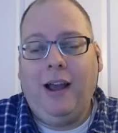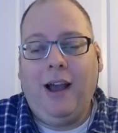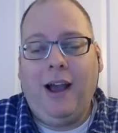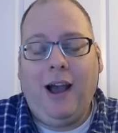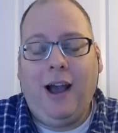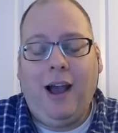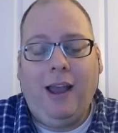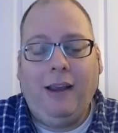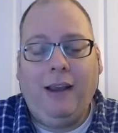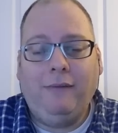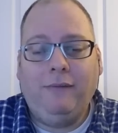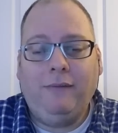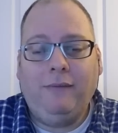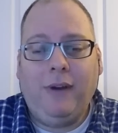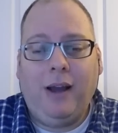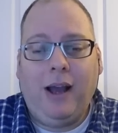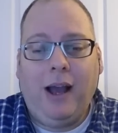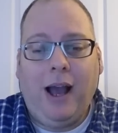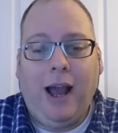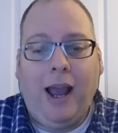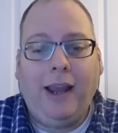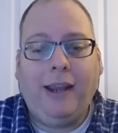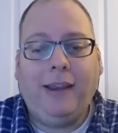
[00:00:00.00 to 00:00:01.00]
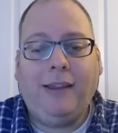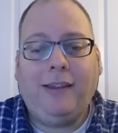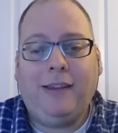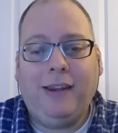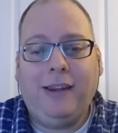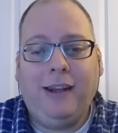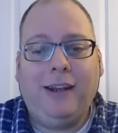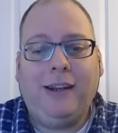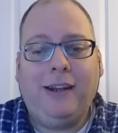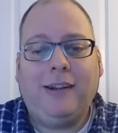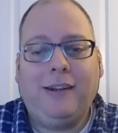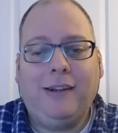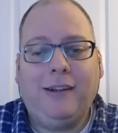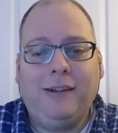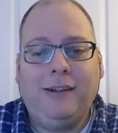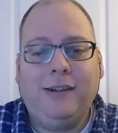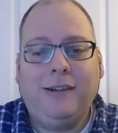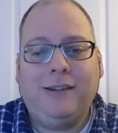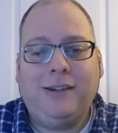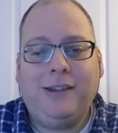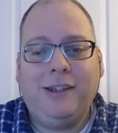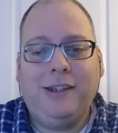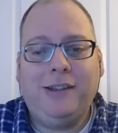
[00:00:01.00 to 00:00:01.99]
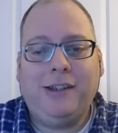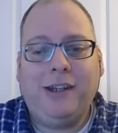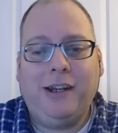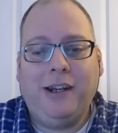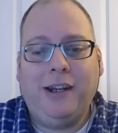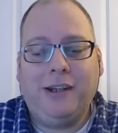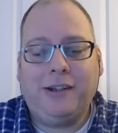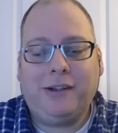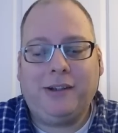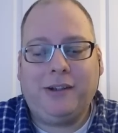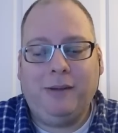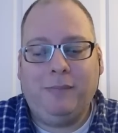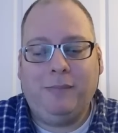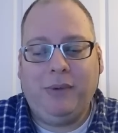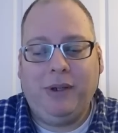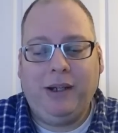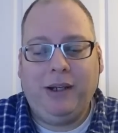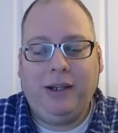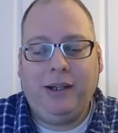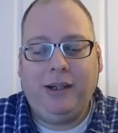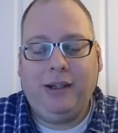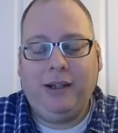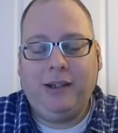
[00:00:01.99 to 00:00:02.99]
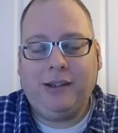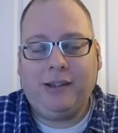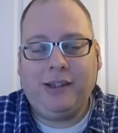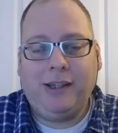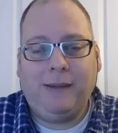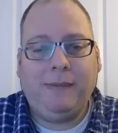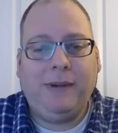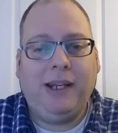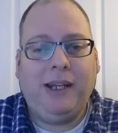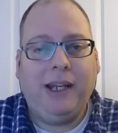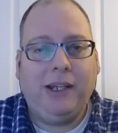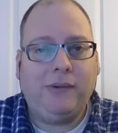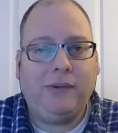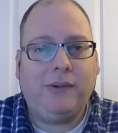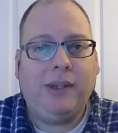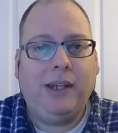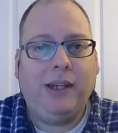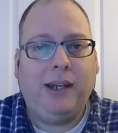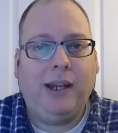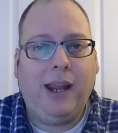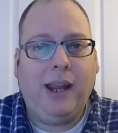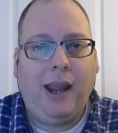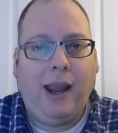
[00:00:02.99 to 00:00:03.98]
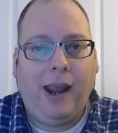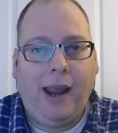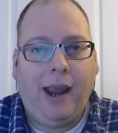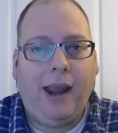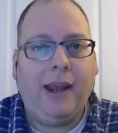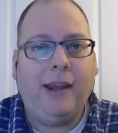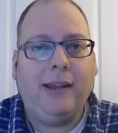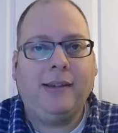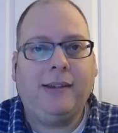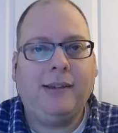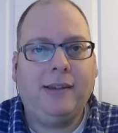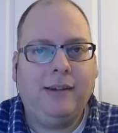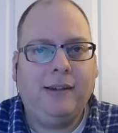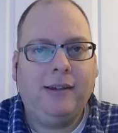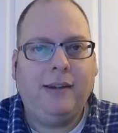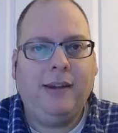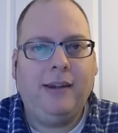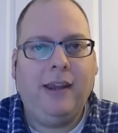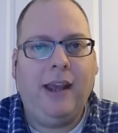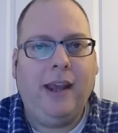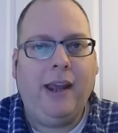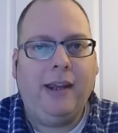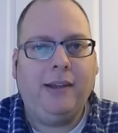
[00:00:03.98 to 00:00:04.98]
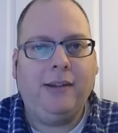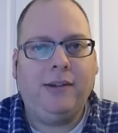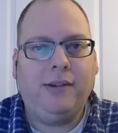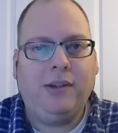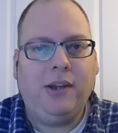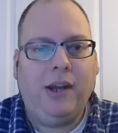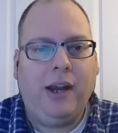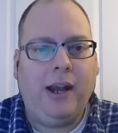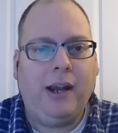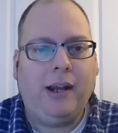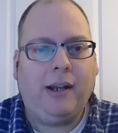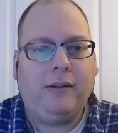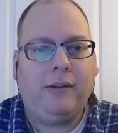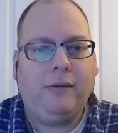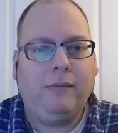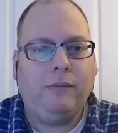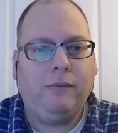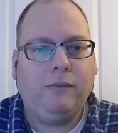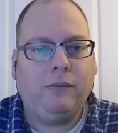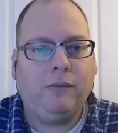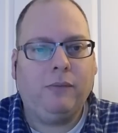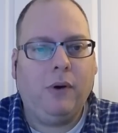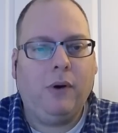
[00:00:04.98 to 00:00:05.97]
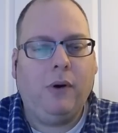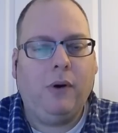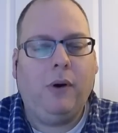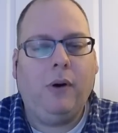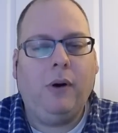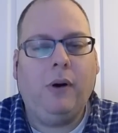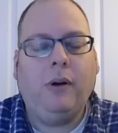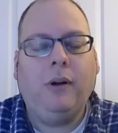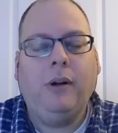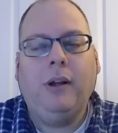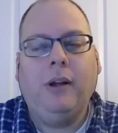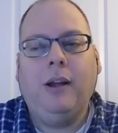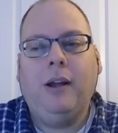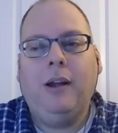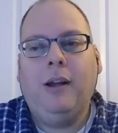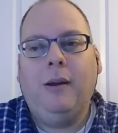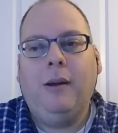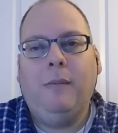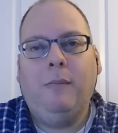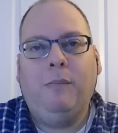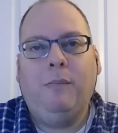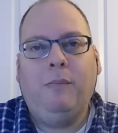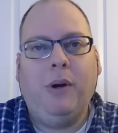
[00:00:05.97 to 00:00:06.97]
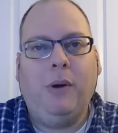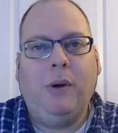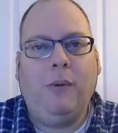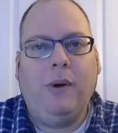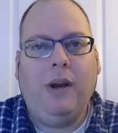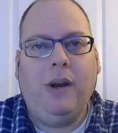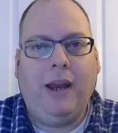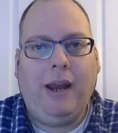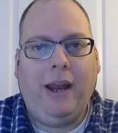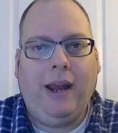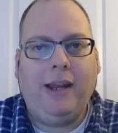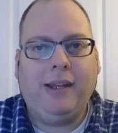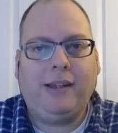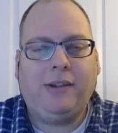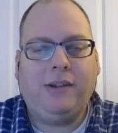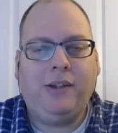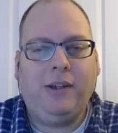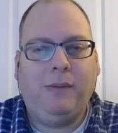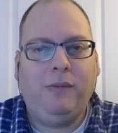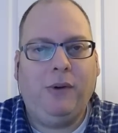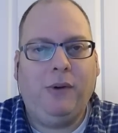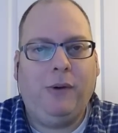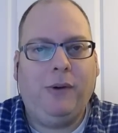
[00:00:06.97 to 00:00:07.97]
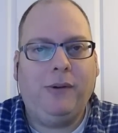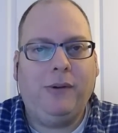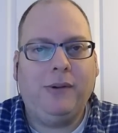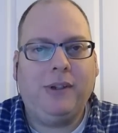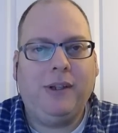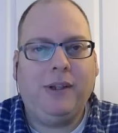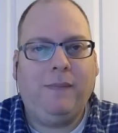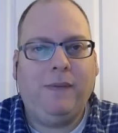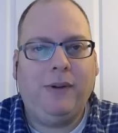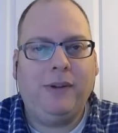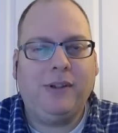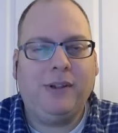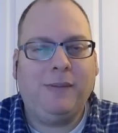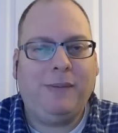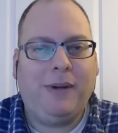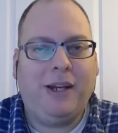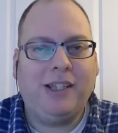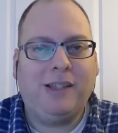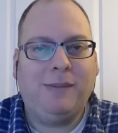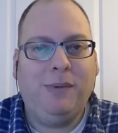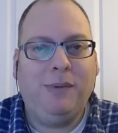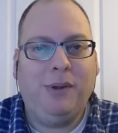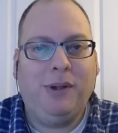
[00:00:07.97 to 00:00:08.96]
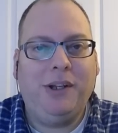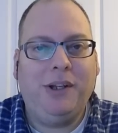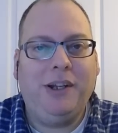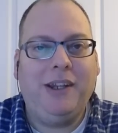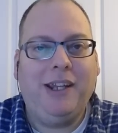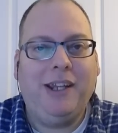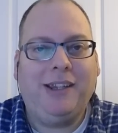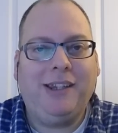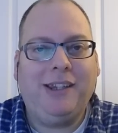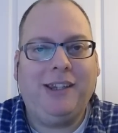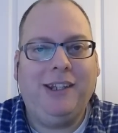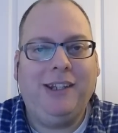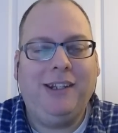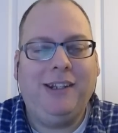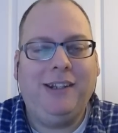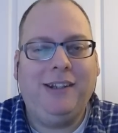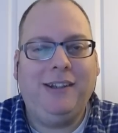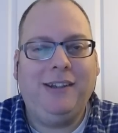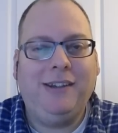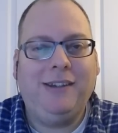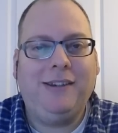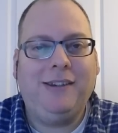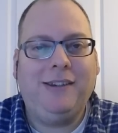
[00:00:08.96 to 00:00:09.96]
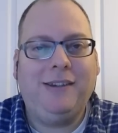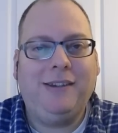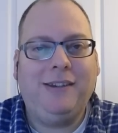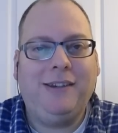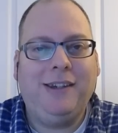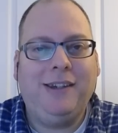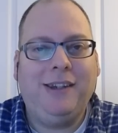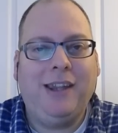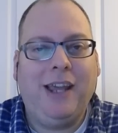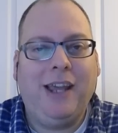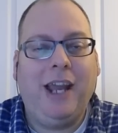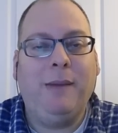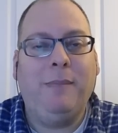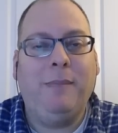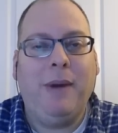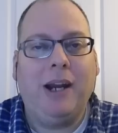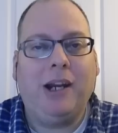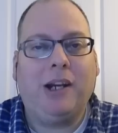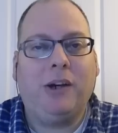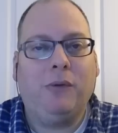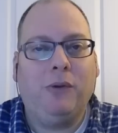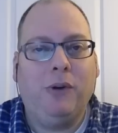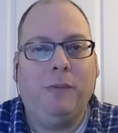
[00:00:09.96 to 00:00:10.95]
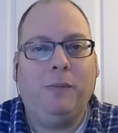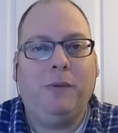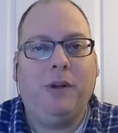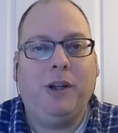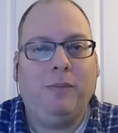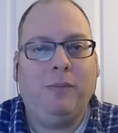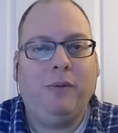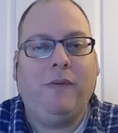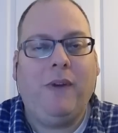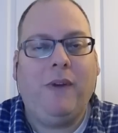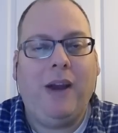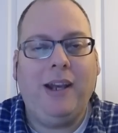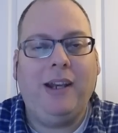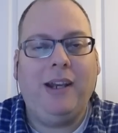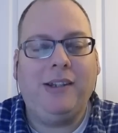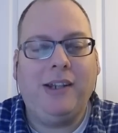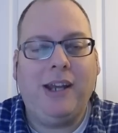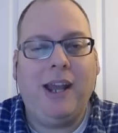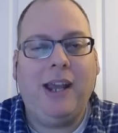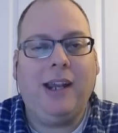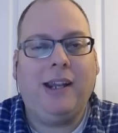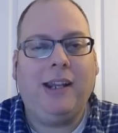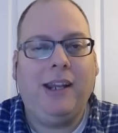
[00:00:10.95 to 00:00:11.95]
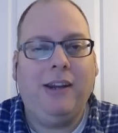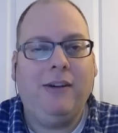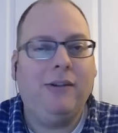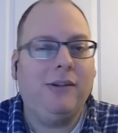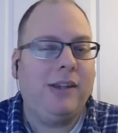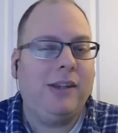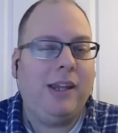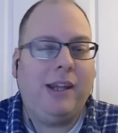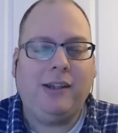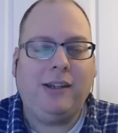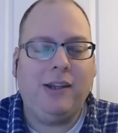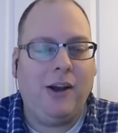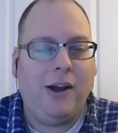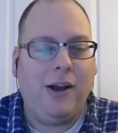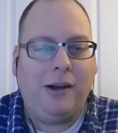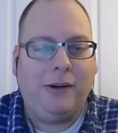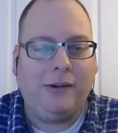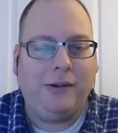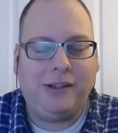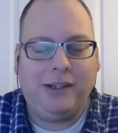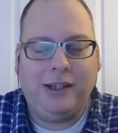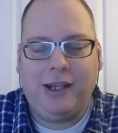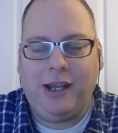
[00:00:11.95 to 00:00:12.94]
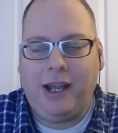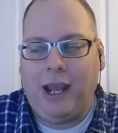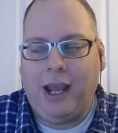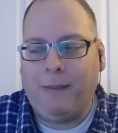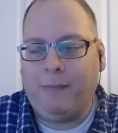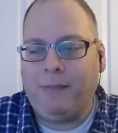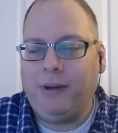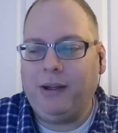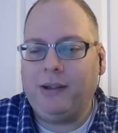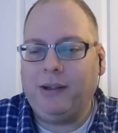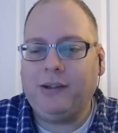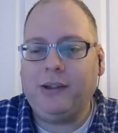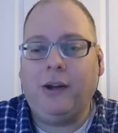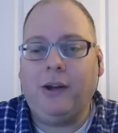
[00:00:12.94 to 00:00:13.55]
I think CJ Hicks could be something interesting as that jack role. But when I asked Jim Knowles if there's a possibility that the linebacker room could provide a jack, he was like, no, I don't see that happening.